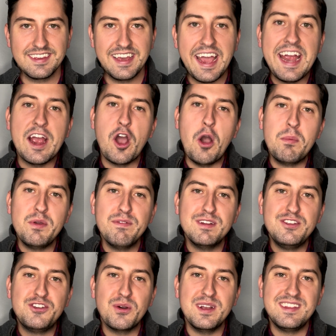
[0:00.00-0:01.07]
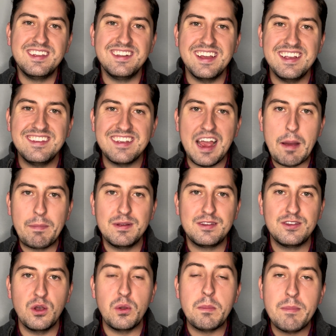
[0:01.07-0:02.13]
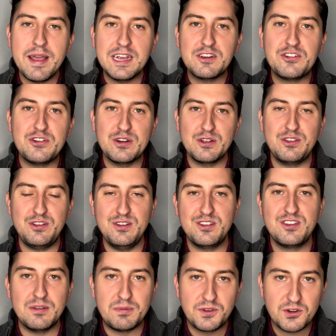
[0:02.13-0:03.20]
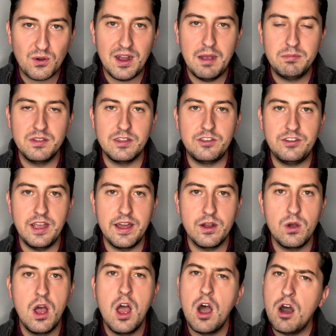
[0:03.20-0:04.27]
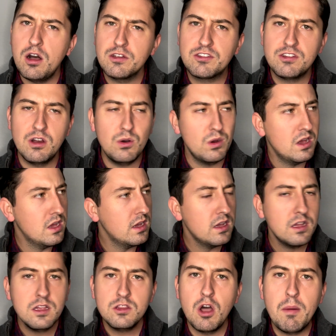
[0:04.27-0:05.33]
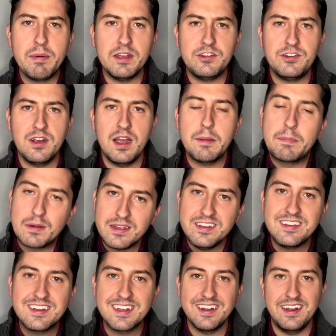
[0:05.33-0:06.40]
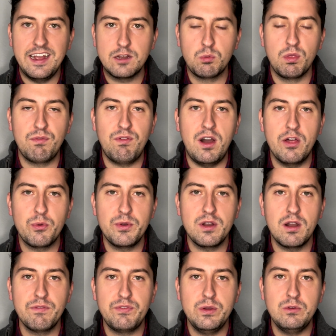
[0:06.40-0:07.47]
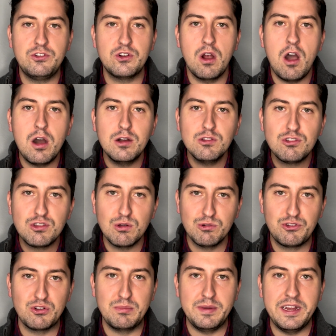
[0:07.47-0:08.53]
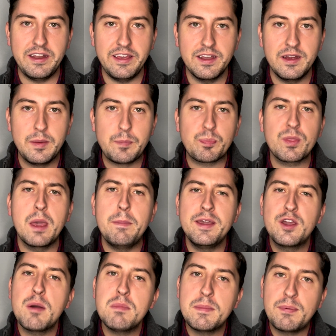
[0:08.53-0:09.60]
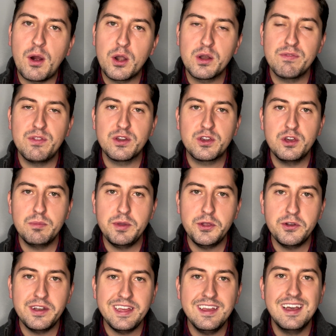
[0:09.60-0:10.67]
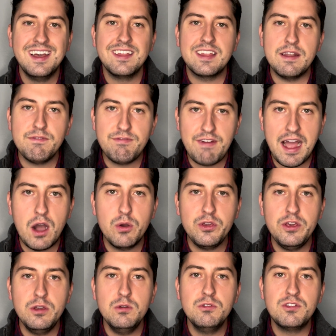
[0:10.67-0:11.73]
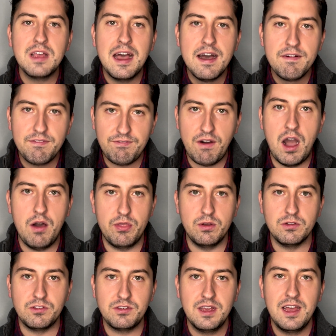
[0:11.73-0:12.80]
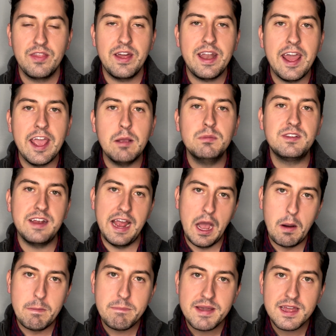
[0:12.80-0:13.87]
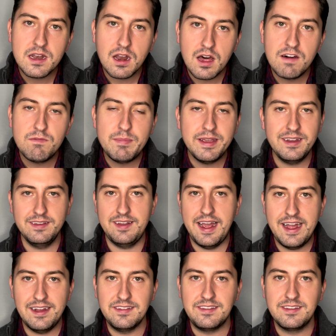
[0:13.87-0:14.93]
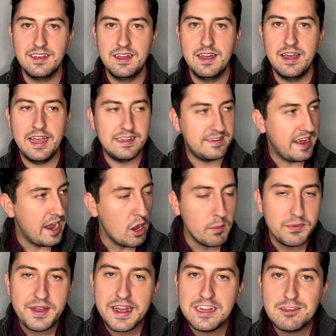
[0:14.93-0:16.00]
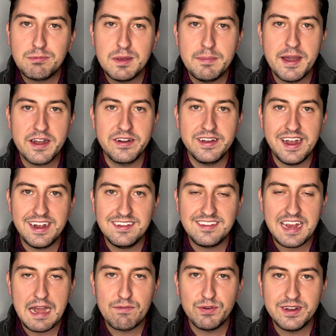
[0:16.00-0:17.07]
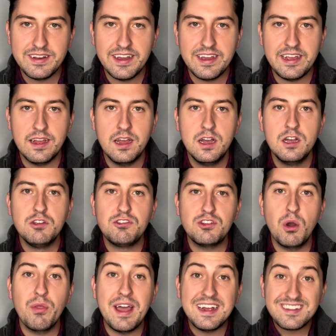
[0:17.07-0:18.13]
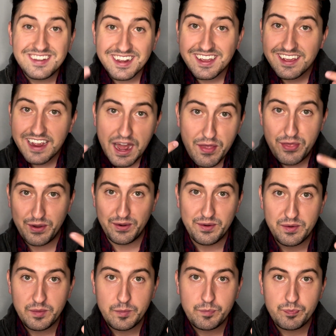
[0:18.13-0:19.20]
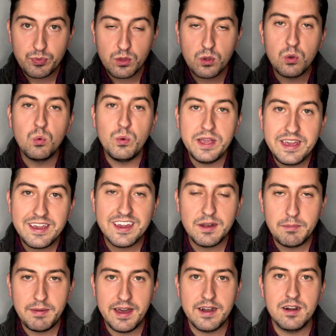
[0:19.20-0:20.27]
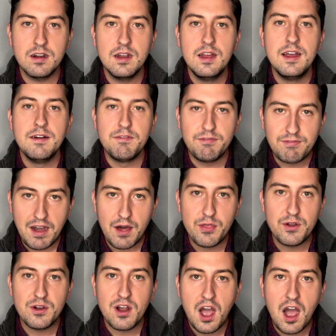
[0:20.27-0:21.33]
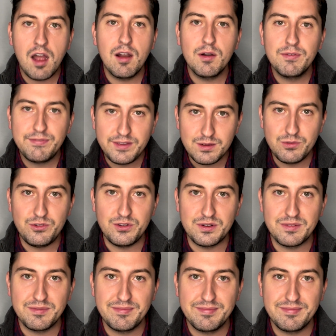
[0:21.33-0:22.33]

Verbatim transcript: Hey, I hope you've enjoyed today's episode. Make sure to subscribe to the channel. Also, don't be shy. Please connect with Fathering Our Future on social media and become a part of the community that values fathers, that aims to help men love being dads and to help dads be better dads every day so that together we can better father our future.